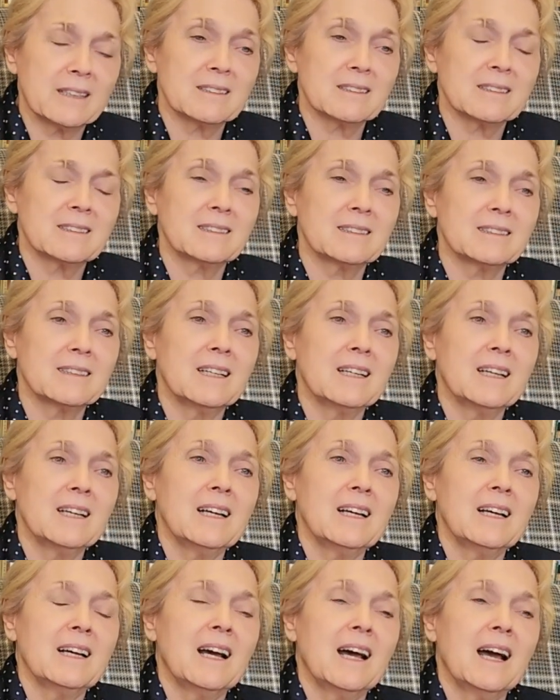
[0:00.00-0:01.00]
us
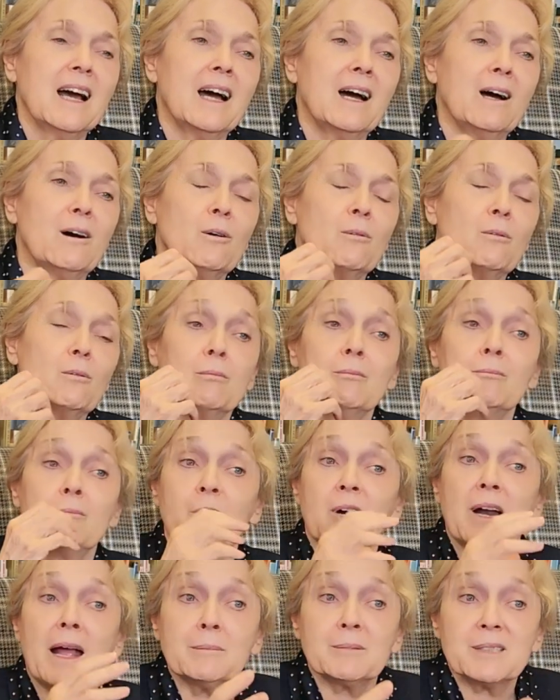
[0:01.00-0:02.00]
how
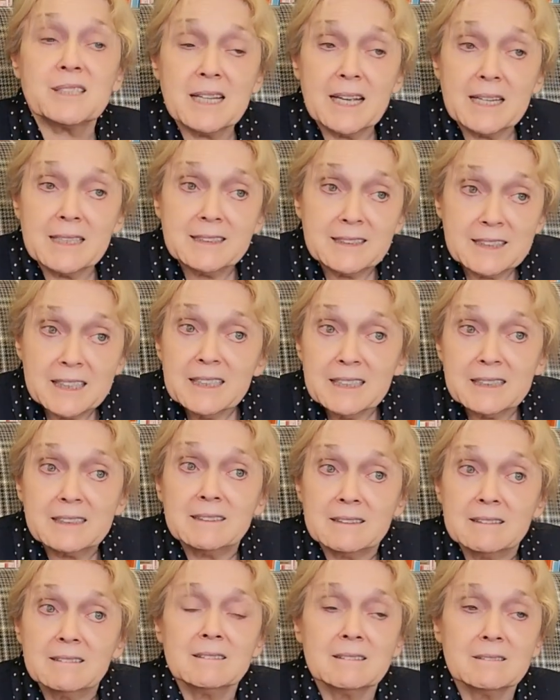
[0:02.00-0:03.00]
perhaps they did
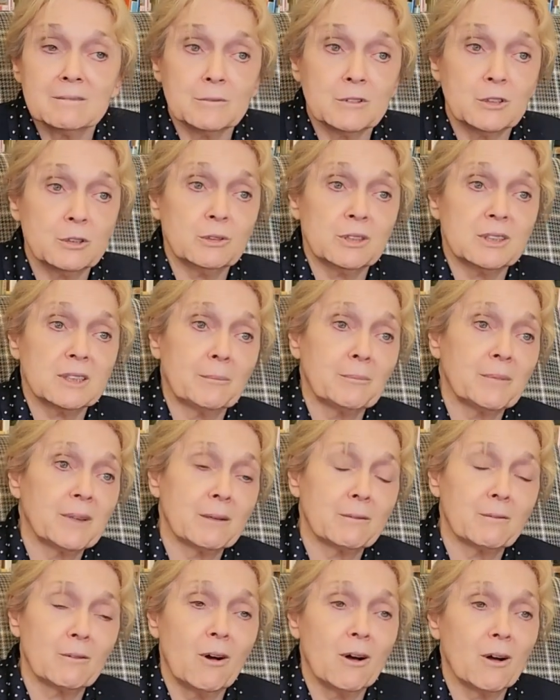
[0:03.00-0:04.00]
do
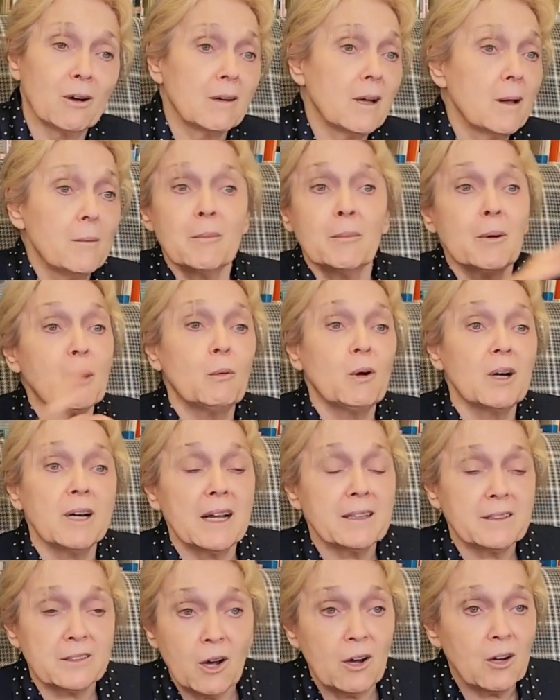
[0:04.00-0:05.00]
something wrong, but we're
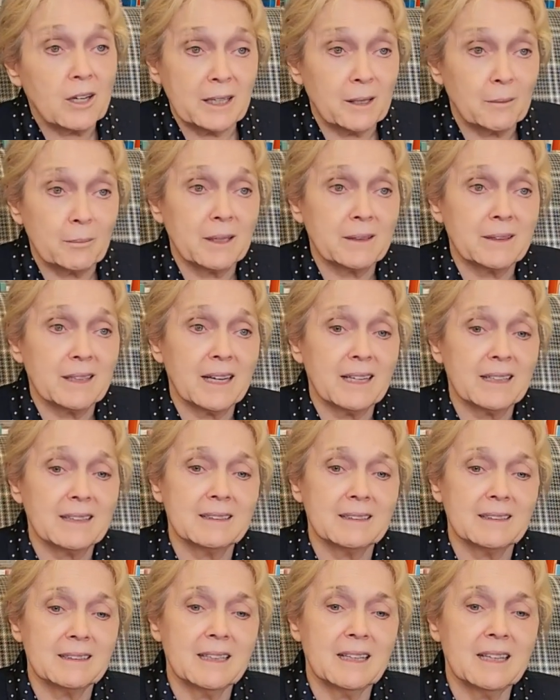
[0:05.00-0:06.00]
not talking about that.
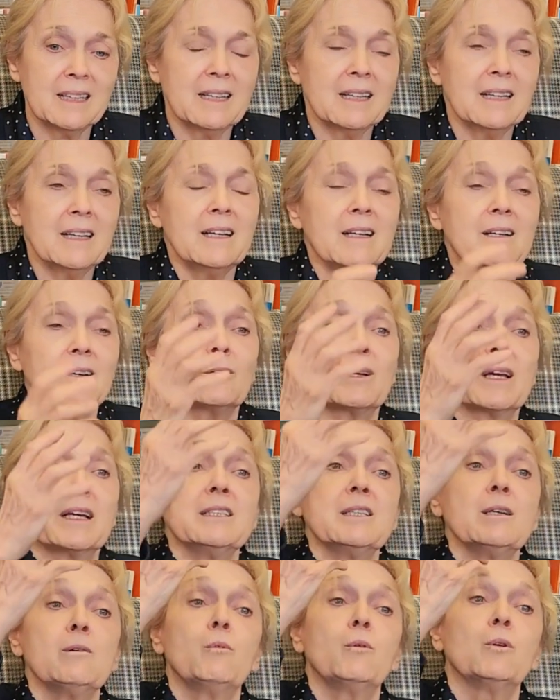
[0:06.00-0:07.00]

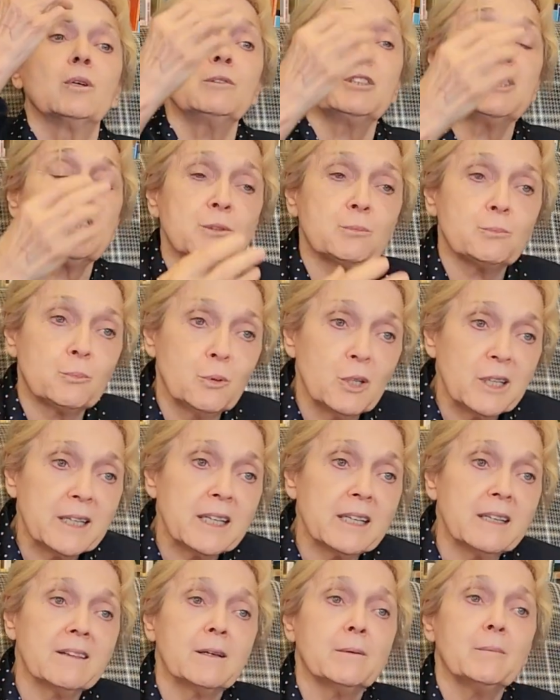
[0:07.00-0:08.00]
Okay, we're just
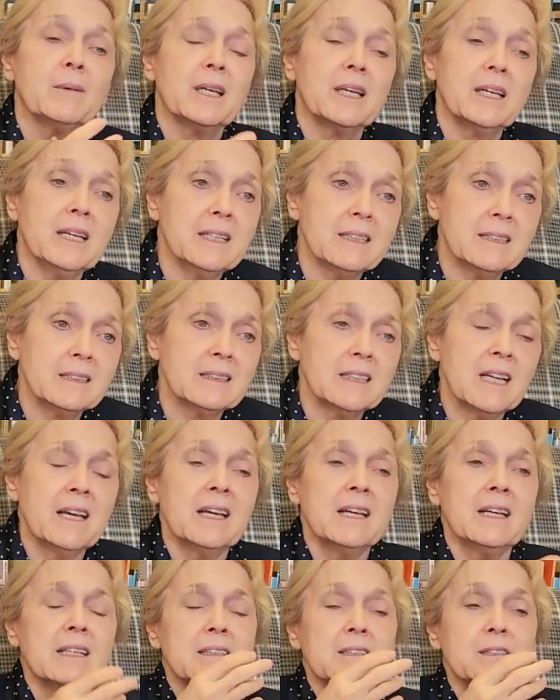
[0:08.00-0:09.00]
bringing them in
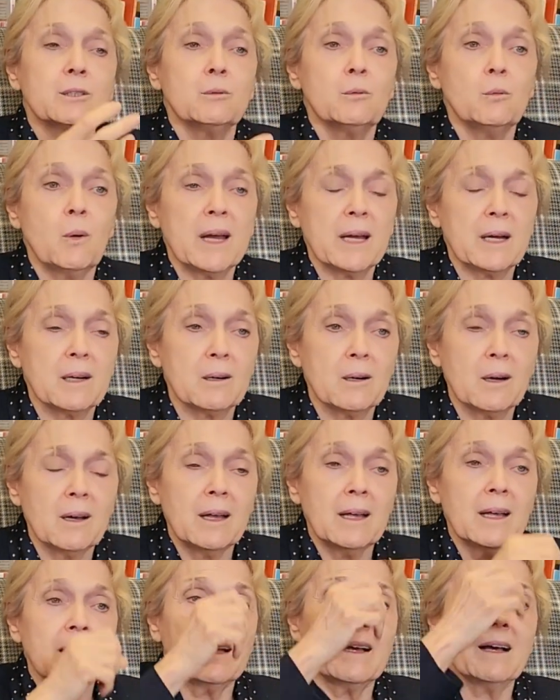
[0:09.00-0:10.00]
to where
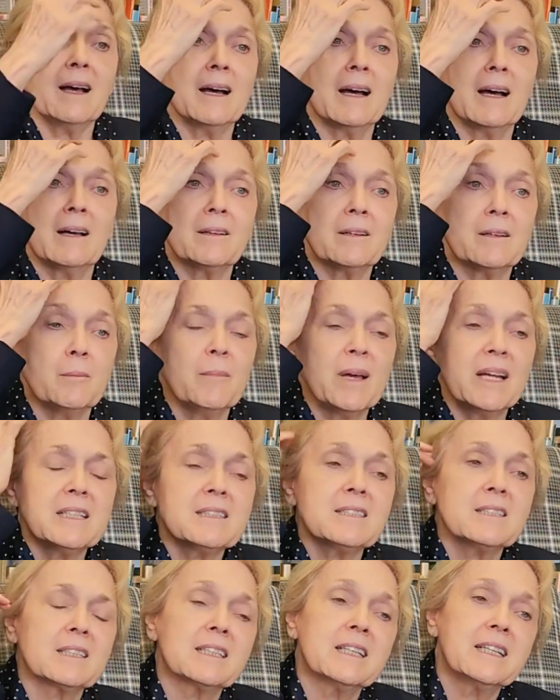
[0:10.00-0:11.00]
the
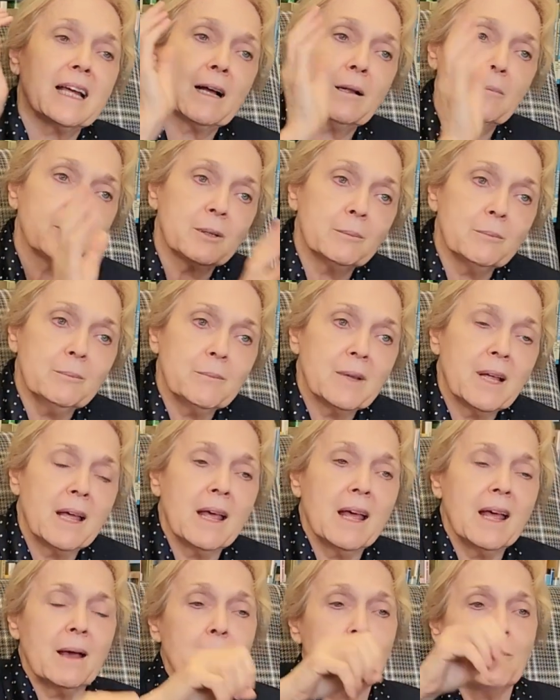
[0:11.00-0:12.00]
medicine can help them,
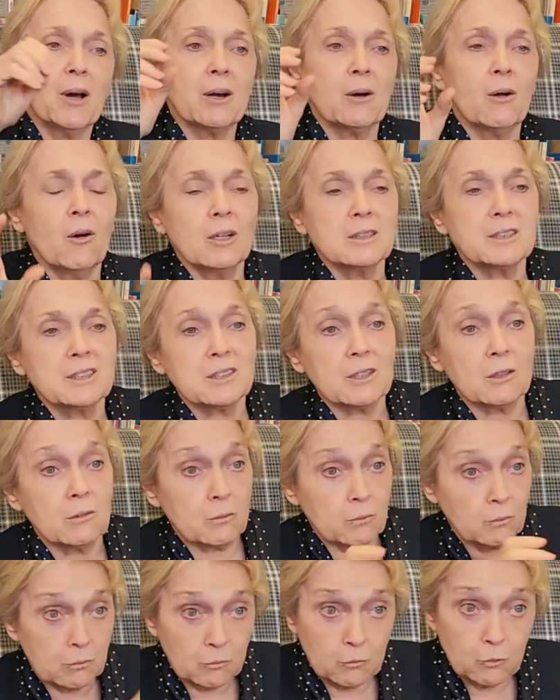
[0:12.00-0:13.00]
but also
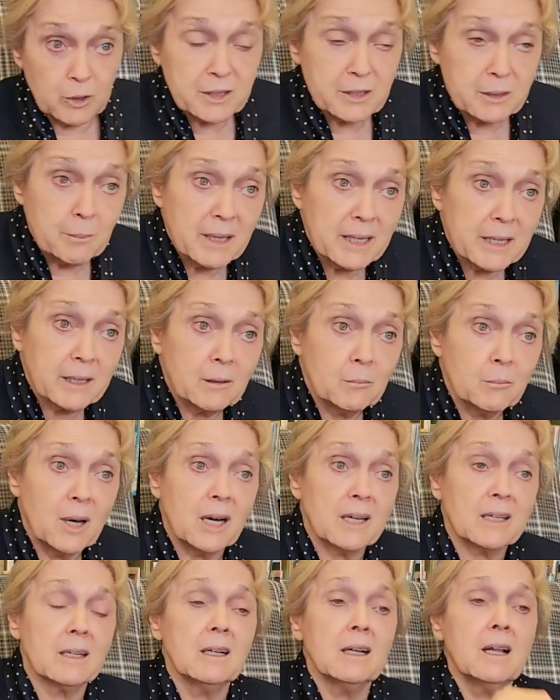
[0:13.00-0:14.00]
with the medical
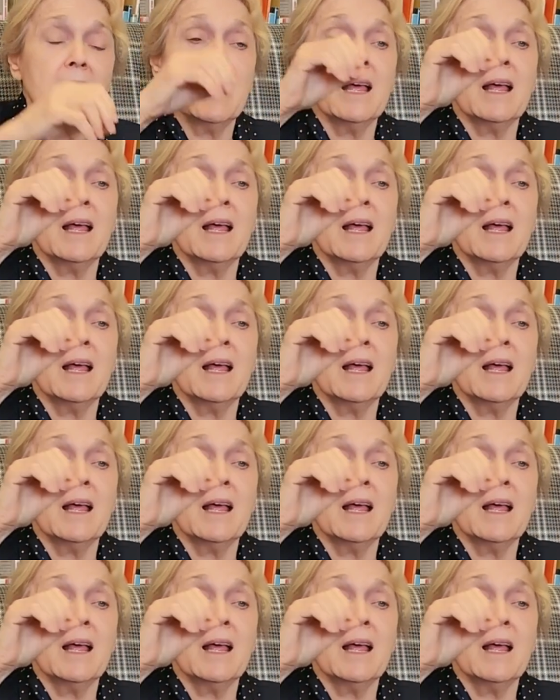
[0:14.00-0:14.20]
model